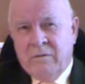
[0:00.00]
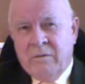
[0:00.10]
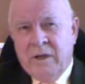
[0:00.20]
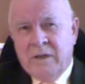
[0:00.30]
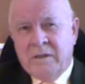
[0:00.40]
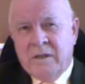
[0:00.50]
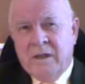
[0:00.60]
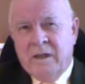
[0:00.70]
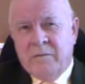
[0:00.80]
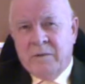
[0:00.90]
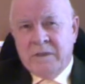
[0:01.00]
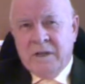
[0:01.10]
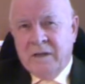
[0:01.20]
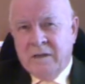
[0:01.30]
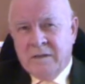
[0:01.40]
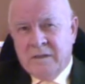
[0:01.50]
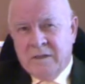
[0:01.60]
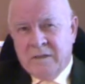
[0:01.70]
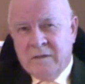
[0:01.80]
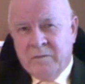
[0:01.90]
of rights that I have presented
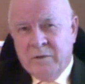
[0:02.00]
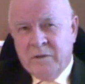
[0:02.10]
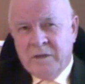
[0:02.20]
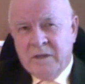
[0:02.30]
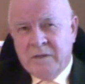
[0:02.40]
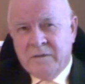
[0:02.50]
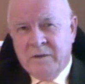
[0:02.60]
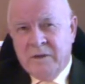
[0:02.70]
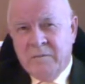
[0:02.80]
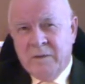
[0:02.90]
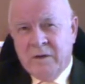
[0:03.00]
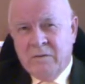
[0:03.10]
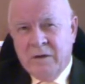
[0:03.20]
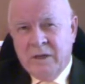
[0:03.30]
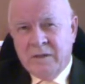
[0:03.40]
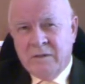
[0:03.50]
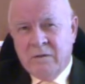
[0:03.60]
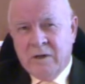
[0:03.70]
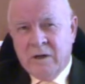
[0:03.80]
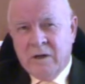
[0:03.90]
says that a person has fundamental rights
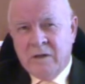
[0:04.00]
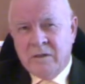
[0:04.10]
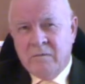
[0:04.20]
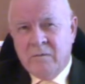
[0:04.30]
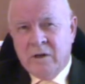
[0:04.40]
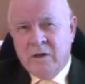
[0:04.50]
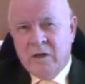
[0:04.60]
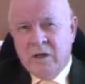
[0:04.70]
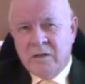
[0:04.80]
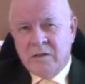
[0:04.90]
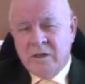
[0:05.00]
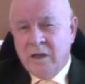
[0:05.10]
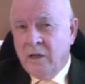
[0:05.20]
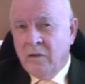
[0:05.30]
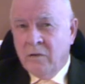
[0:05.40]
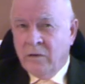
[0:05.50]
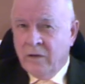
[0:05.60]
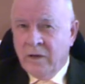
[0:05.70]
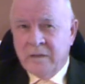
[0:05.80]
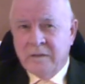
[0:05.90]
regardless of what laws say or do
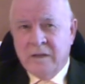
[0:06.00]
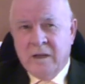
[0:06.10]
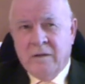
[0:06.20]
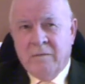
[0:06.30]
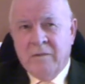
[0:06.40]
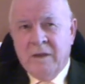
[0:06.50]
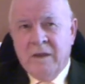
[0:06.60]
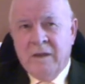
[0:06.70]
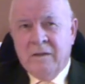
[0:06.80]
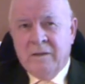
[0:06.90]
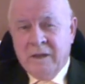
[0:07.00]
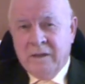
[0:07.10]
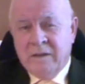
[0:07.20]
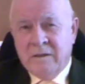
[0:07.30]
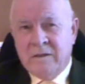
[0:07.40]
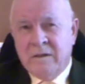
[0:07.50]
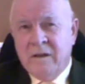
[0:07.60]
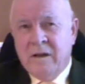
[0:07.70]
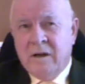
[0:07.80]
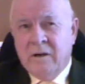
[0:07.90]
not say. That is,
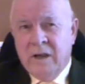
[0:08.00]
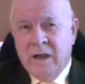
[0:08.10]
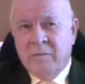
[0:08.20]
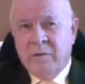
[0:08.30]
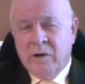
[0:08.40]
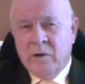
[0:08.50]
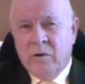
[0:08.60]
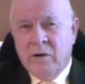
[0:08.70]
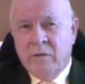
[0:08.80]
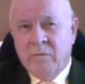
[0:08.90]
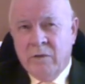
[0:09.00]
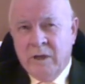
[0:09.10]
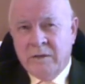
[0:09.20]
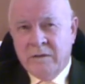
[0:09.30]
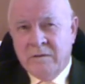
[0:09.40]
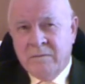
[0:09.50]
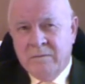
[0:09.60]
are a priori rights.